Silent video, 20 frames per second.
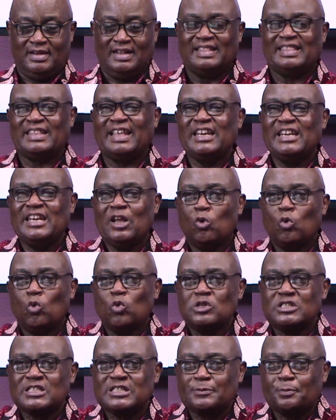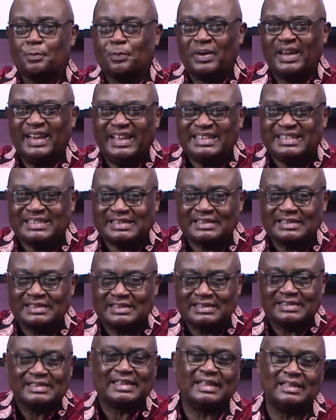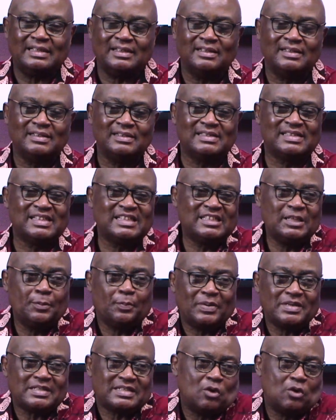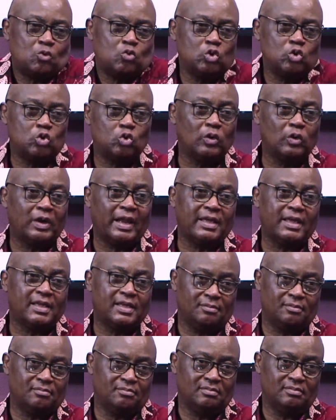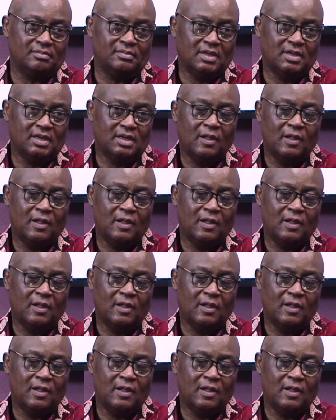And they will split the 60% who don't like him.